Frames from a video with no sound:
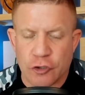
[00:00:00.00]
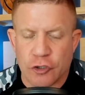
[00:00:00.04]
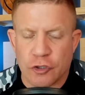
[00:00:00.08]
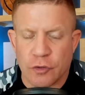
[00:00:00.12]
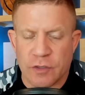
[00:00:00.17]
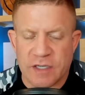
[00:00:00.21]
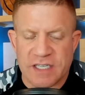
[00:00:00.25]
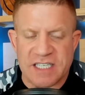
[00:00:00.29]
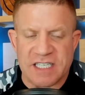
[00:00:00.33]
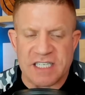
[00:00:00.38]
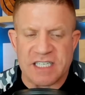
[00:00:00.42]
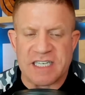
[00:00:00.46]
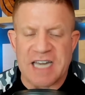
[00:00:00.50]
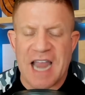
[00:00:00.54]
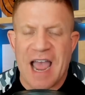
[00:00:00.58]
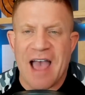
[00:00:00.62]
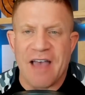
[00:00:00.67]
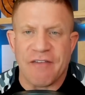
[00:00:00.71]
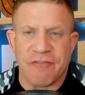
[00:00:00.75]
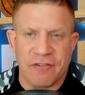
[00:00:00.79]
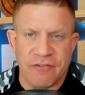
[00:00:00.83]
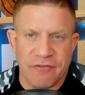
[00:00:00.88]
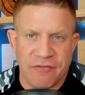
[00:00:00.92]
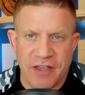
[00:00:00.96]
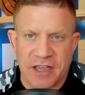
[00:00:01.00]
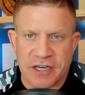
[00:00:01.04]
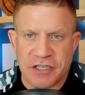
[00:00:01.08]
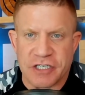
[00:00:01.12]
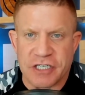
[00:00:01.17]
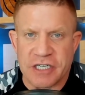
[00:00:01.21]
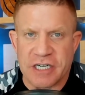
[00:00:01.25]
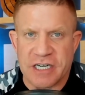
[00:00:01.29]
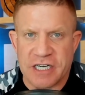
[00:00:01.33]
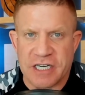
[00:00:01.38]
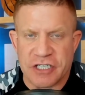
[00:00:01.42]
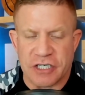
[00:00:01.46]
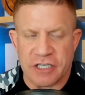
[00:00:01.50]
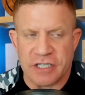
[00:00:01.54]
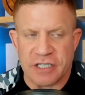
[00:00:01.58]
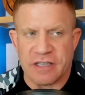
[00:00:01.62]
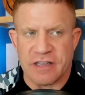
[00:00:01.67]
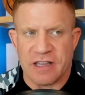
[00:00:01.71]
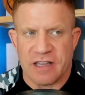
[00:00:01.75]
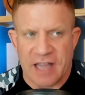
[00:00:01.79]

to a staph infection initially.